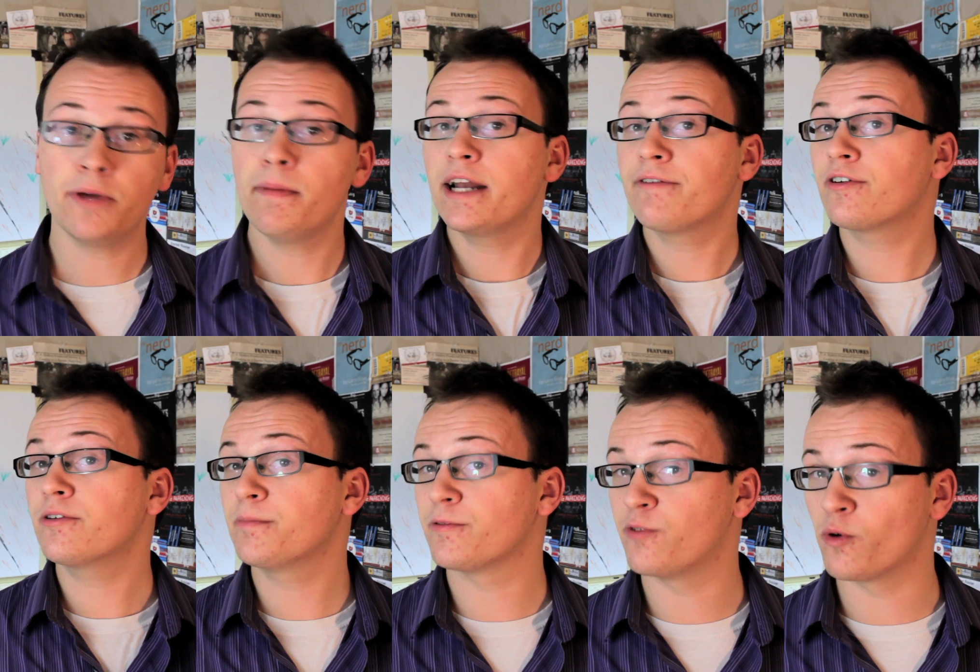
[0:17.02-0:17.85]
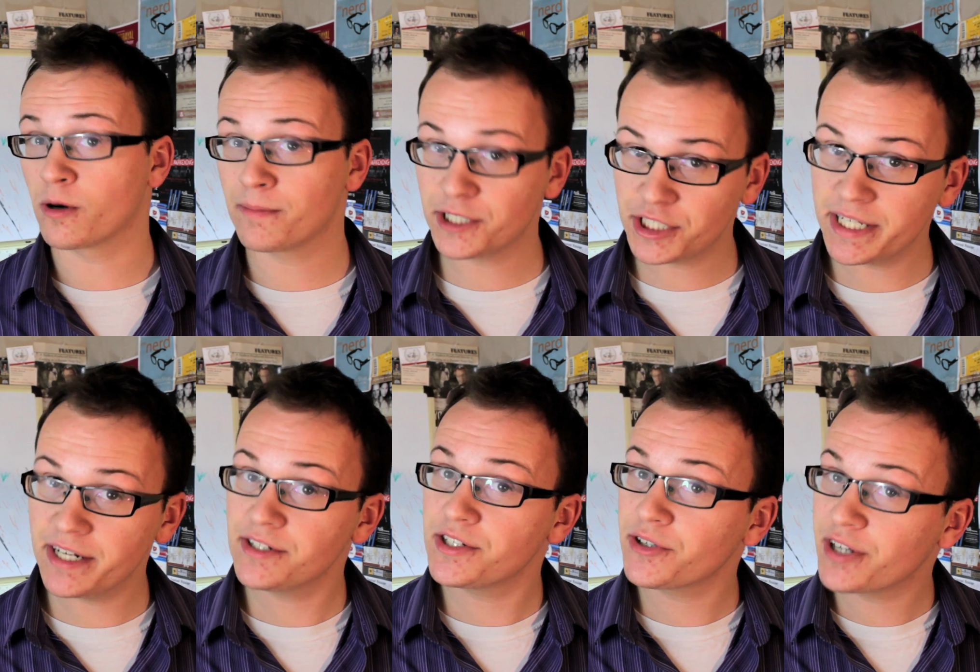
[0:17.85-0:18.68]
might have heard before, but
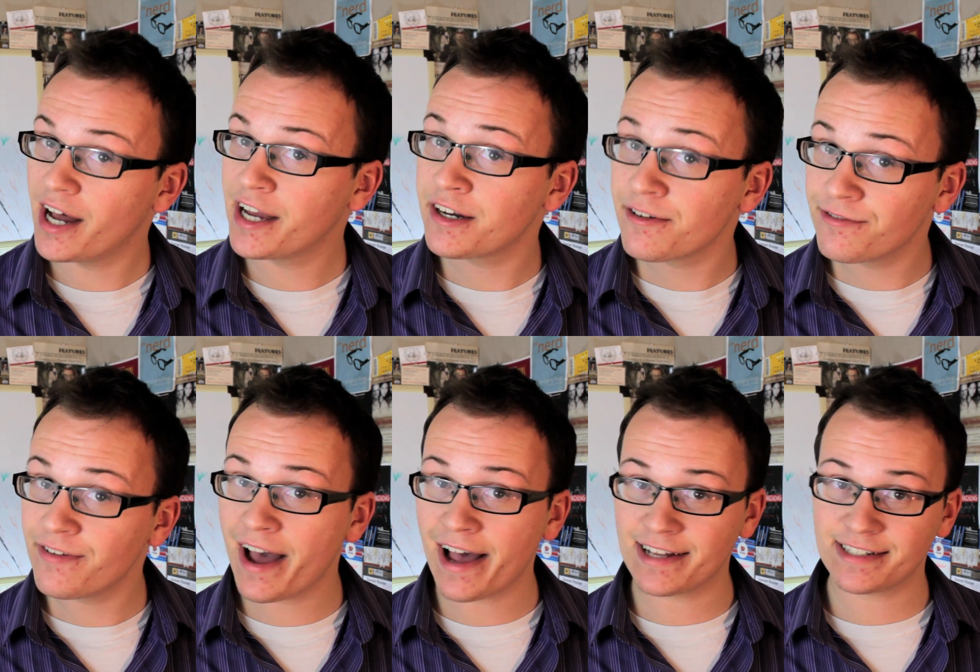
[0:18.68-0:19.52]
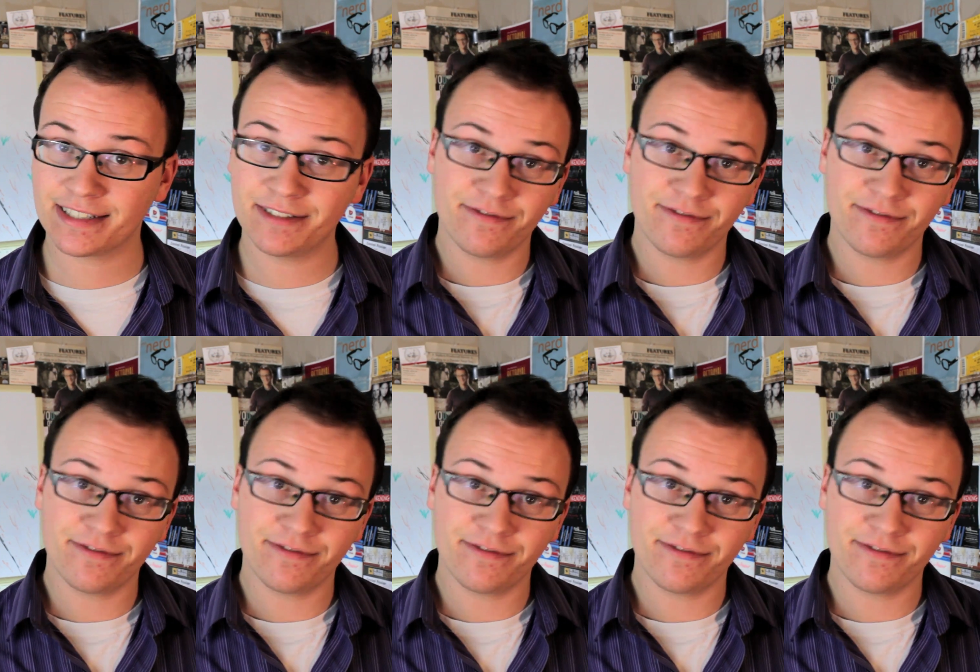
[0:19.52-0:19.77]
cheetahs are kind of fast.